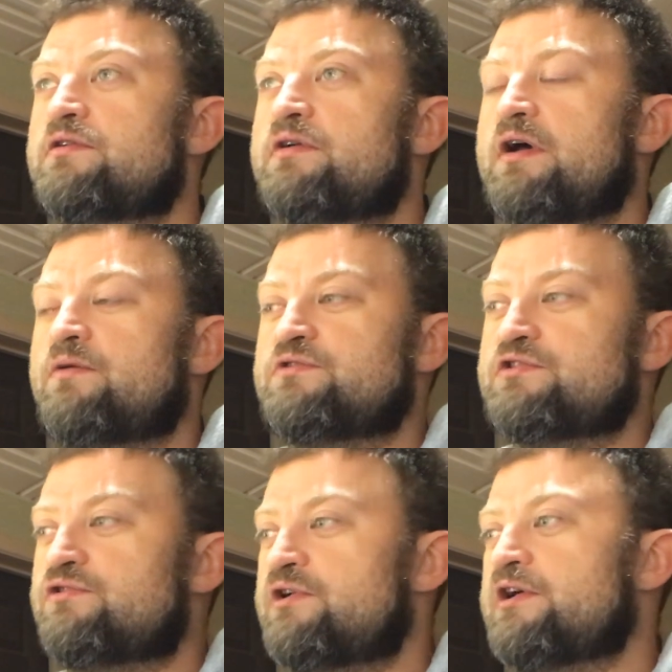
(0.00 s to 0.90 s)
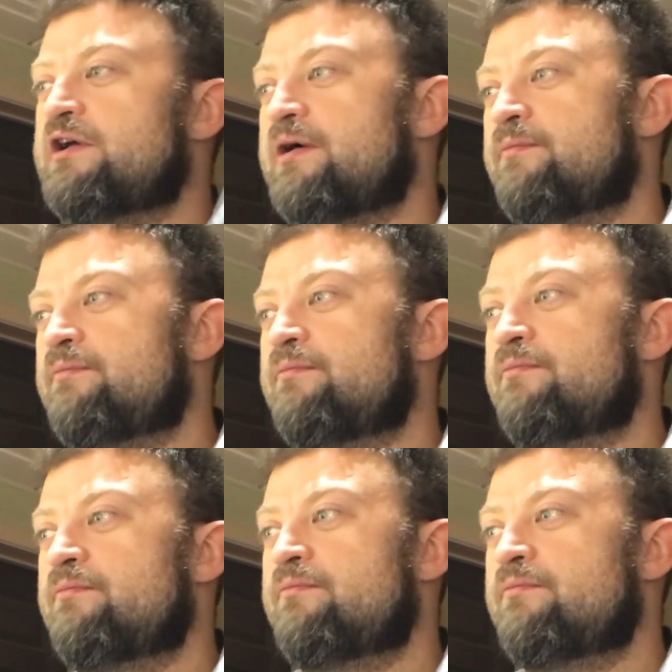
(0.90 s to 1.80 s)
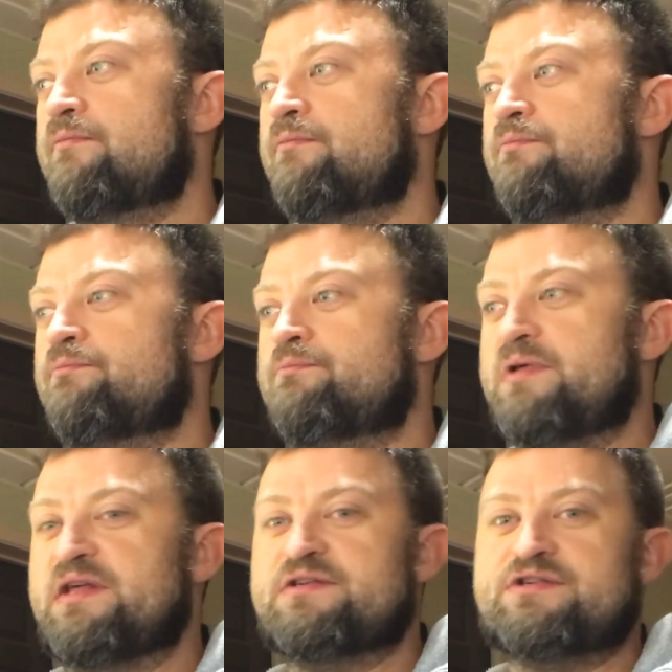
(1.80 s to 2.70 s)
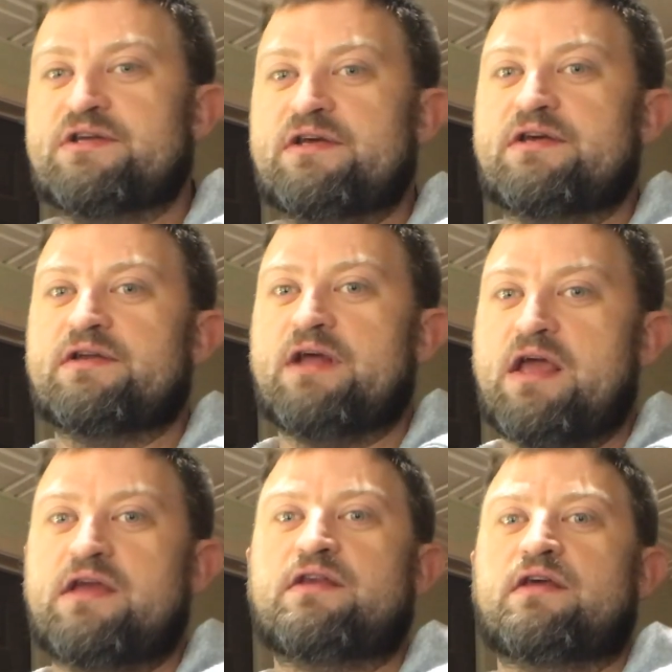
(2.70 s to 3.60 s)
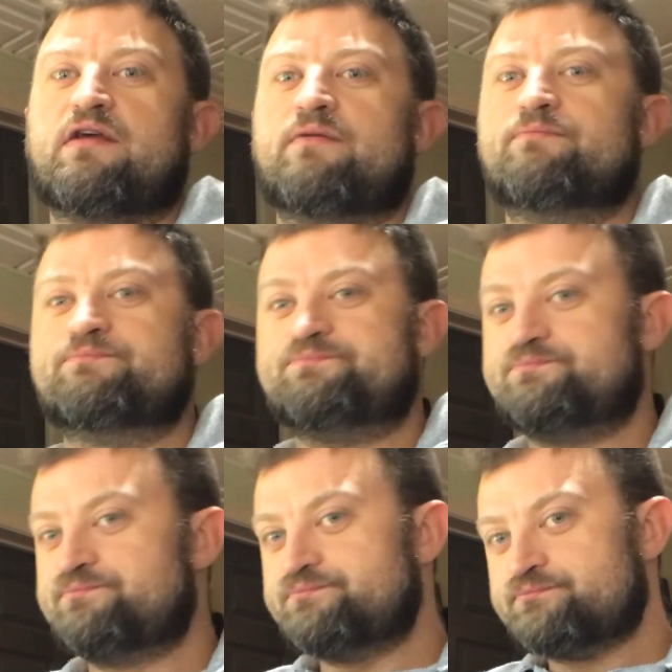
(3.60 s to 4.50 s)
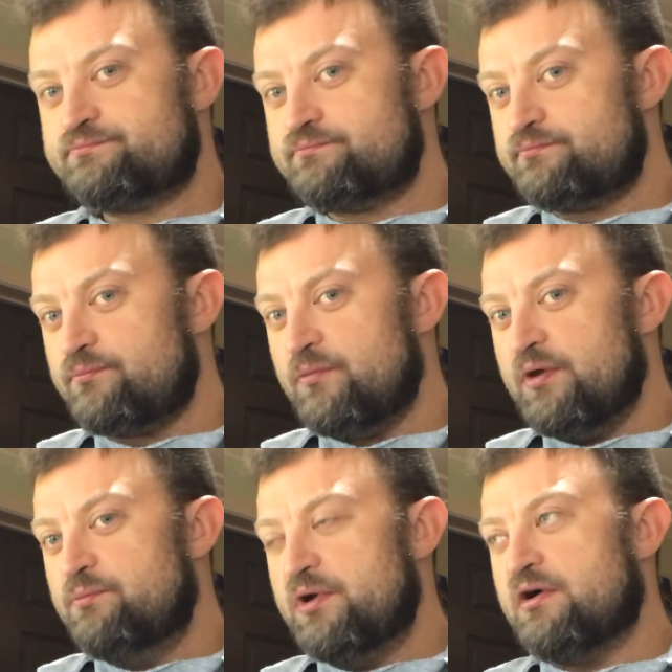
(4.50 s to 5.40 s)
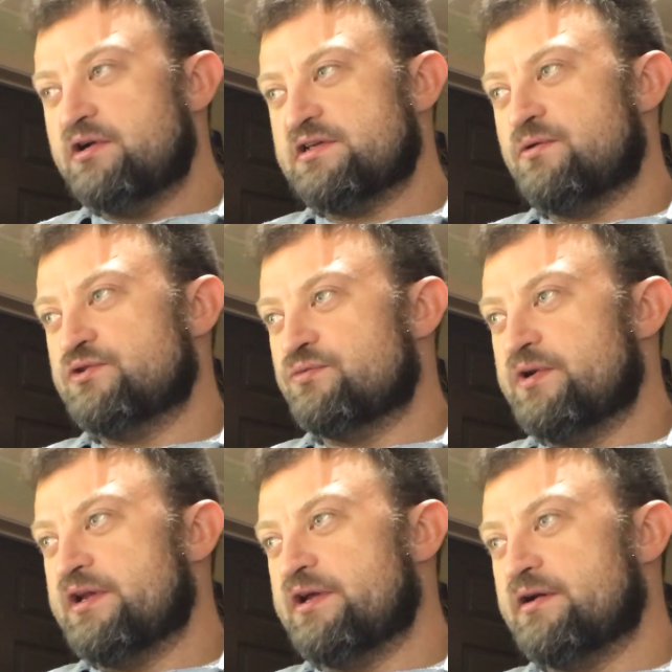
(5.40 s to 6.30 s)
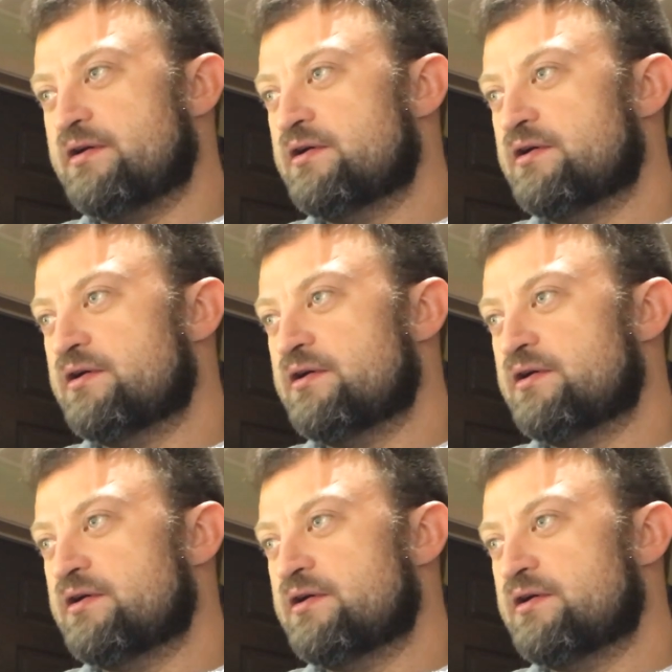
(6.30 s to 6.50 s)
I was just looking up BC and AD because I was reading